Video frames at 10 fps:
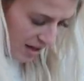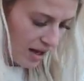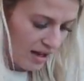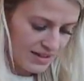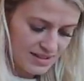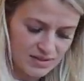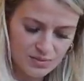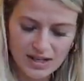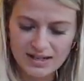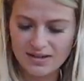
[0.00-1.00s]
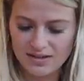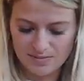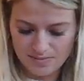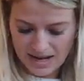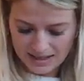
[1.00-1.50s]
Oh, this is why the
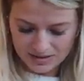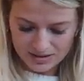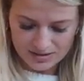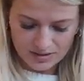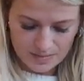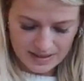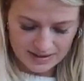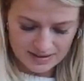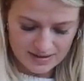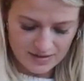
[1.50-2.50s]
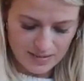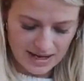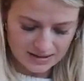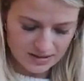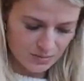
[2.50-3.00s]
package is so big, because they've
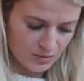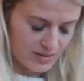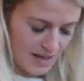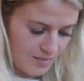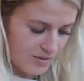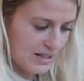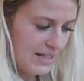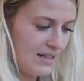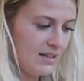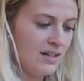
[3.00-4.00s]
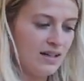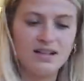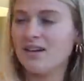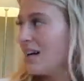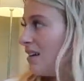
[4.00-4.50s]
packed them all separately.
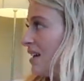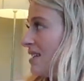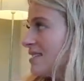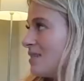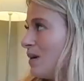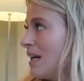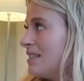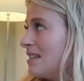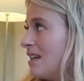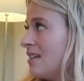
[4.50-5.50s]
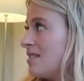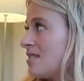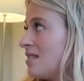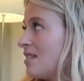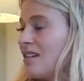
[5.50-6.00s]
Look how nice this plate is.
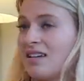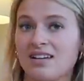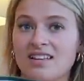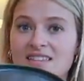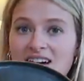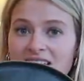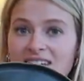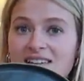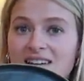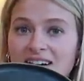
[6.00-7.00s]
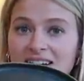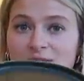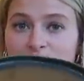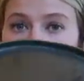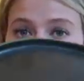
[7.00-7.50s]
That is a
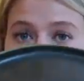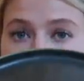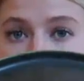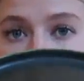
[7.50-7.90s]
nice plate.